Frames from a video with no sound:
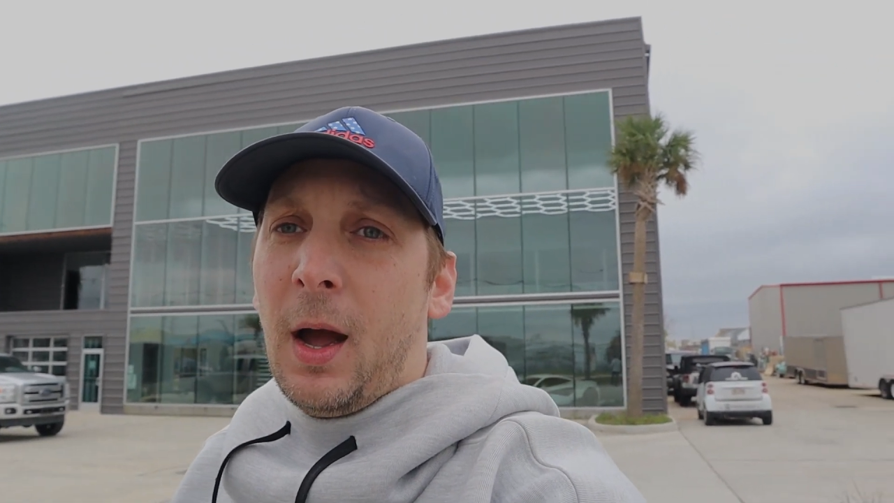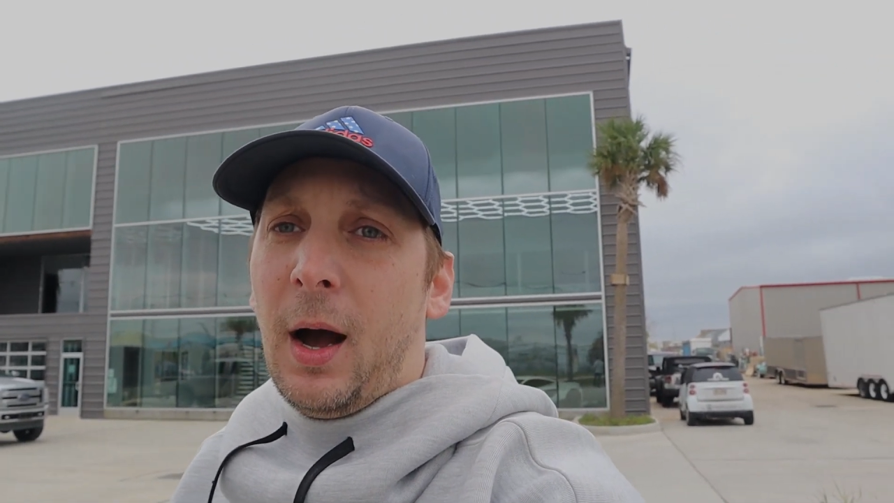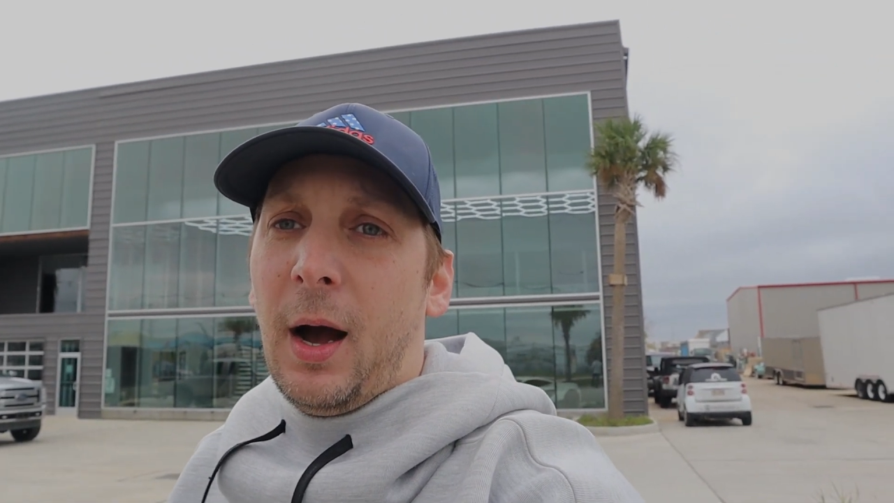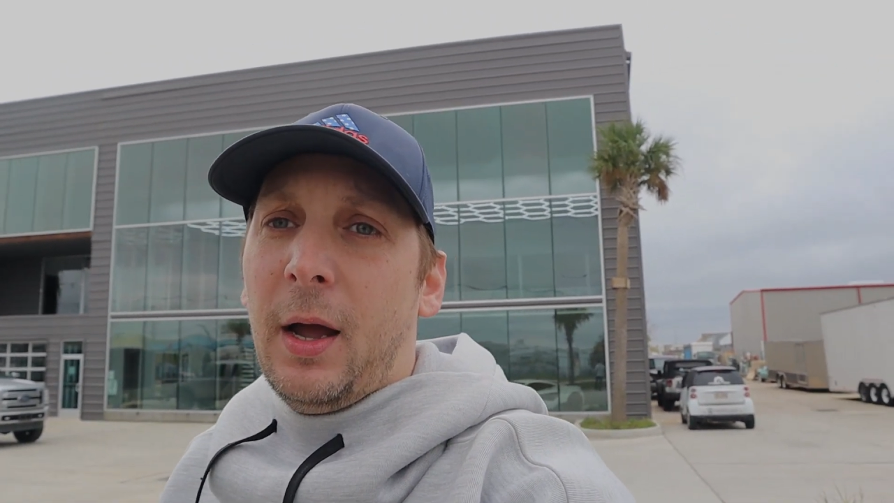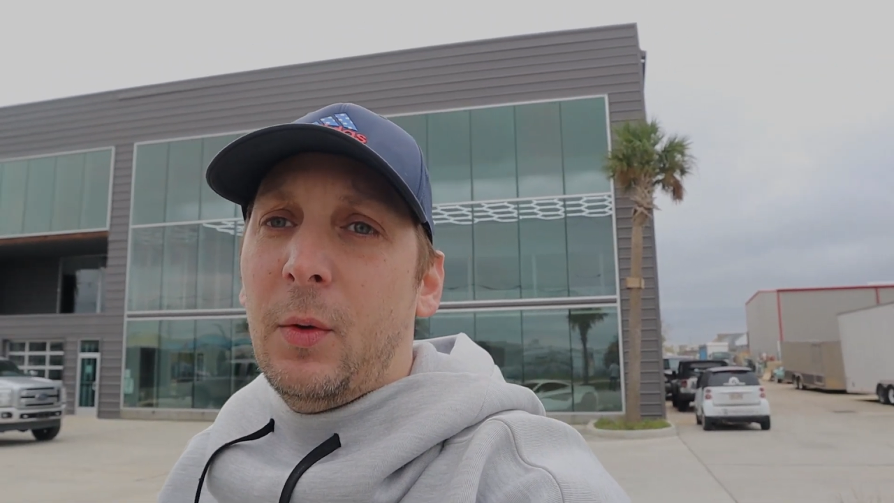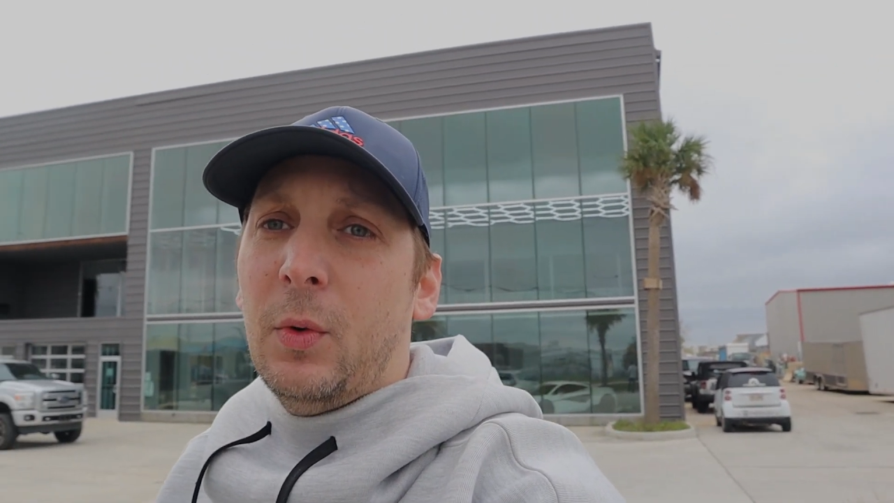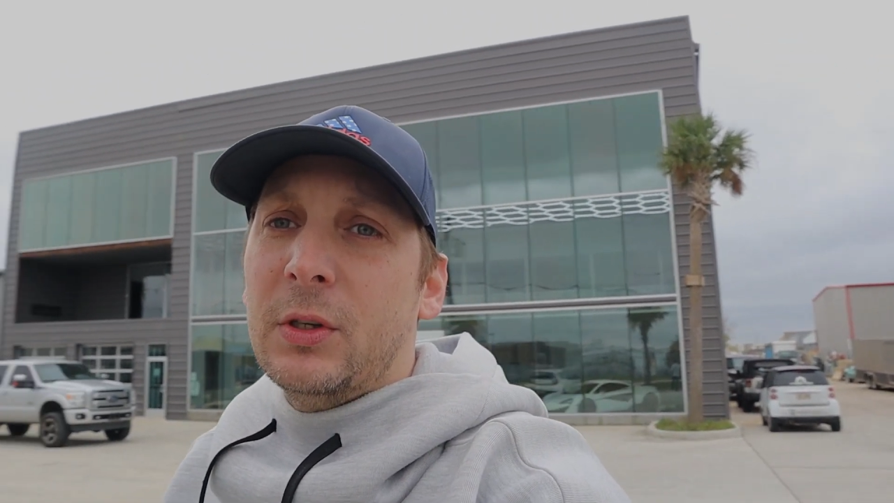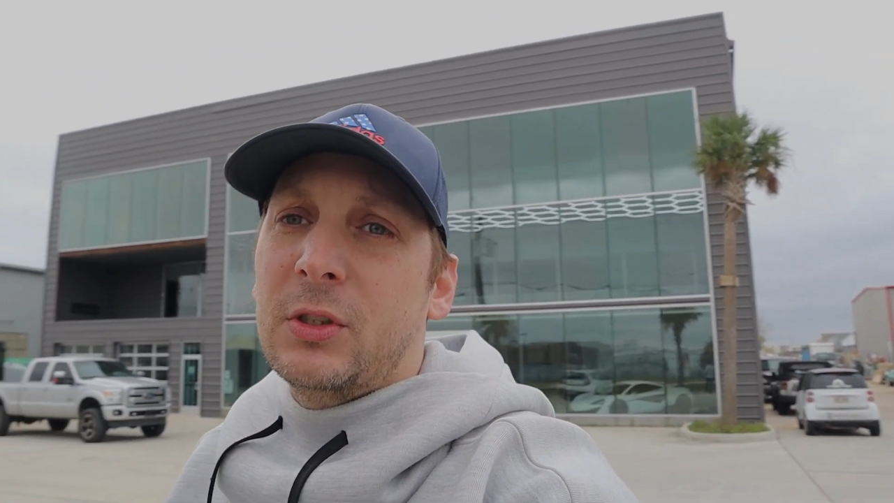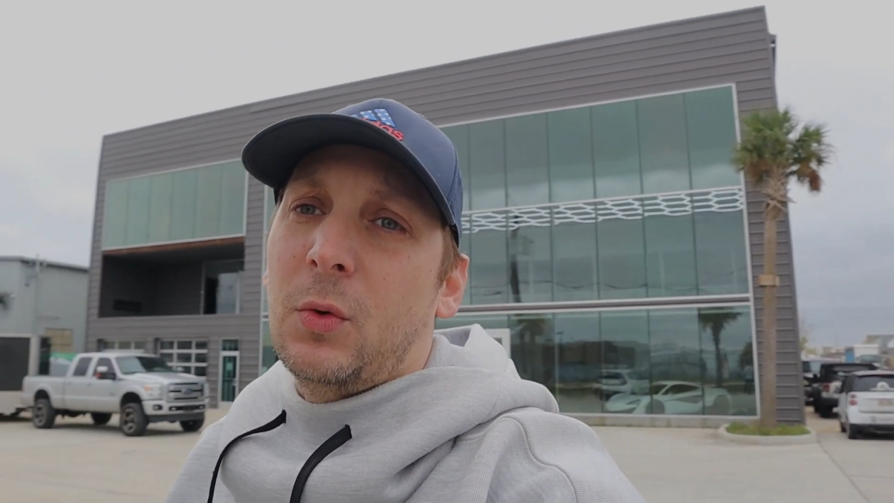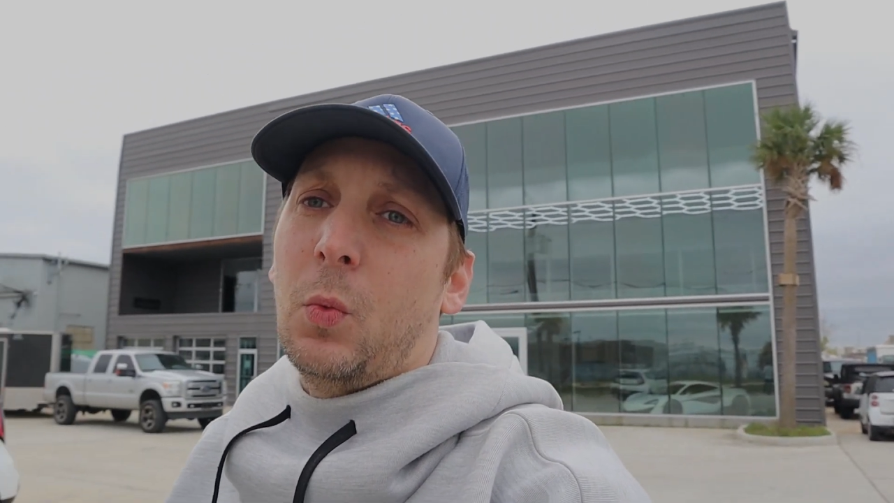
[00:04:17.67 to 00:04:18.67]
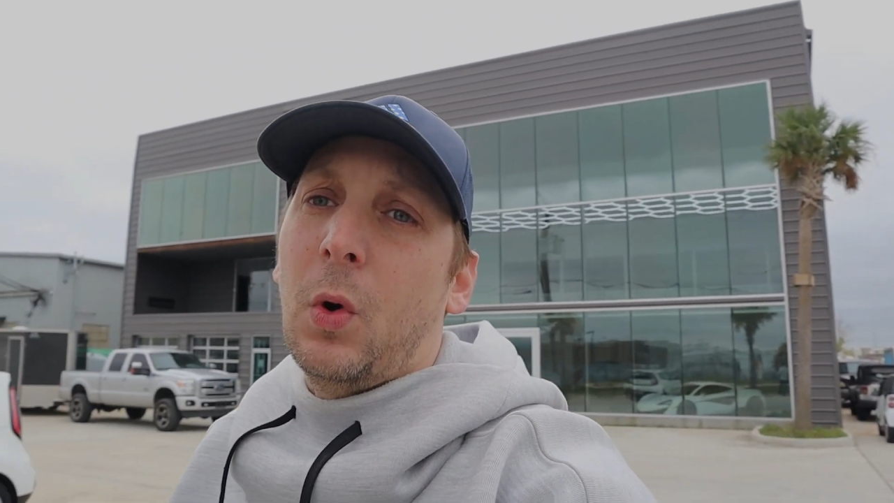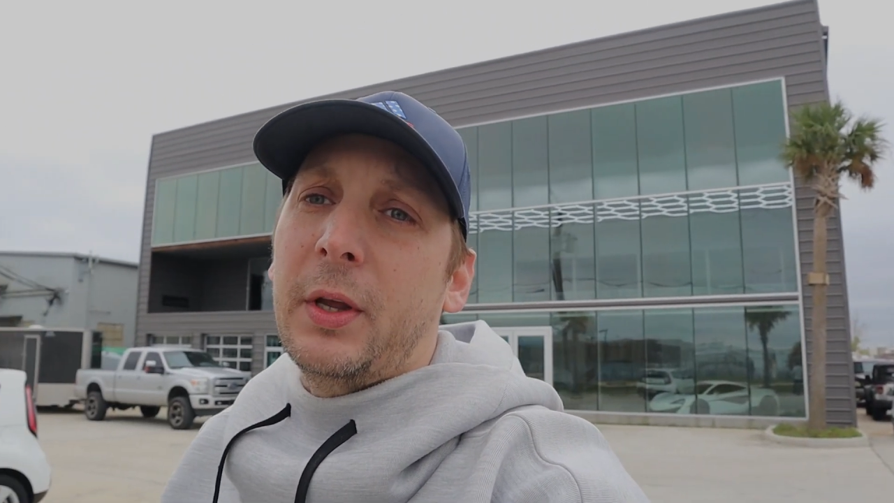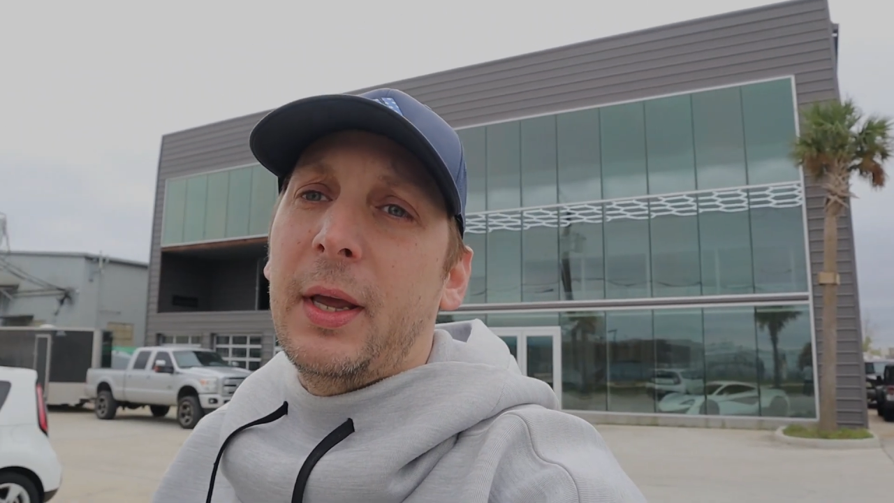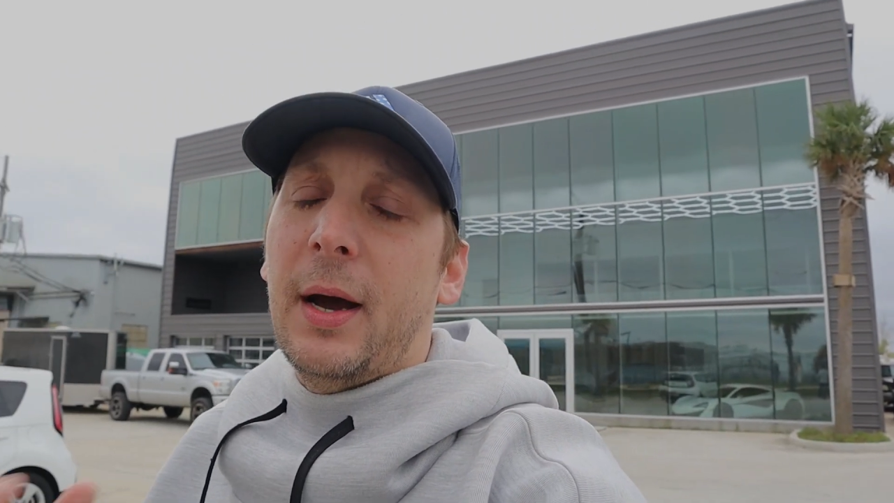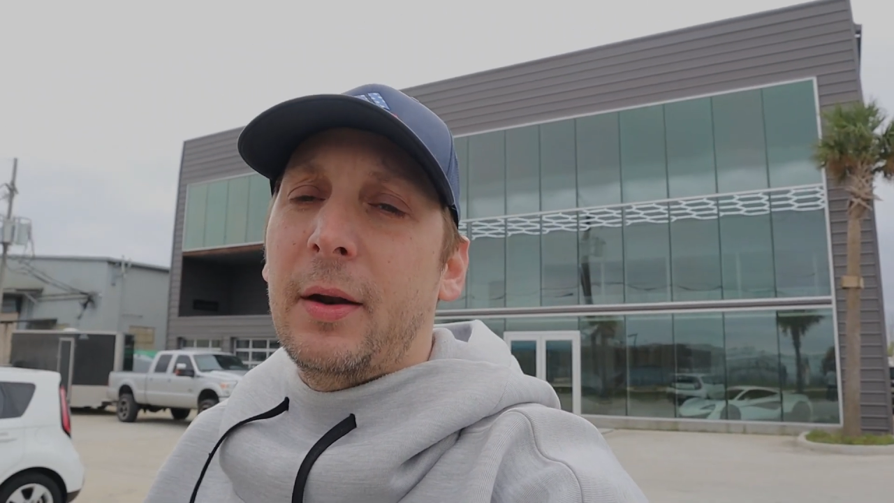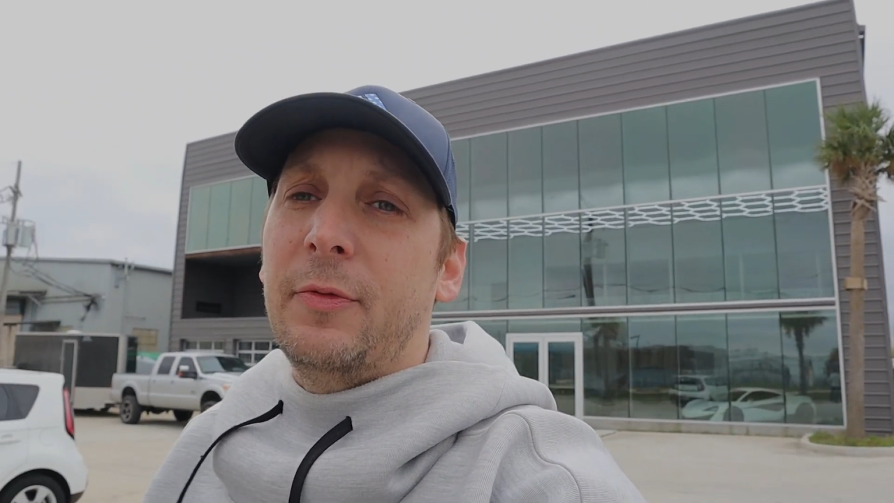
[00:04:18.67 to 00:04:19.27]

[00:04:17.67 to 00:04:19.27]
I was working out